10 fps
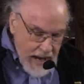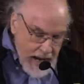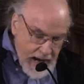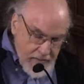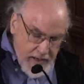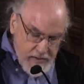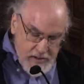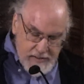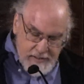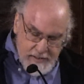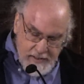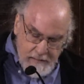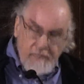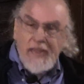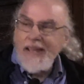I think Jesus
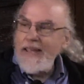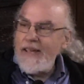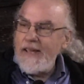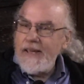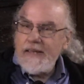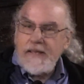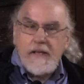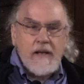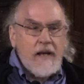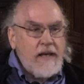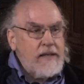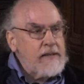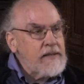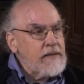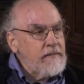still
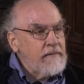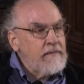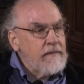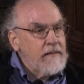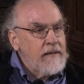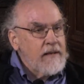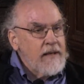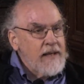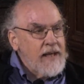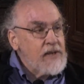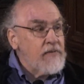calls each of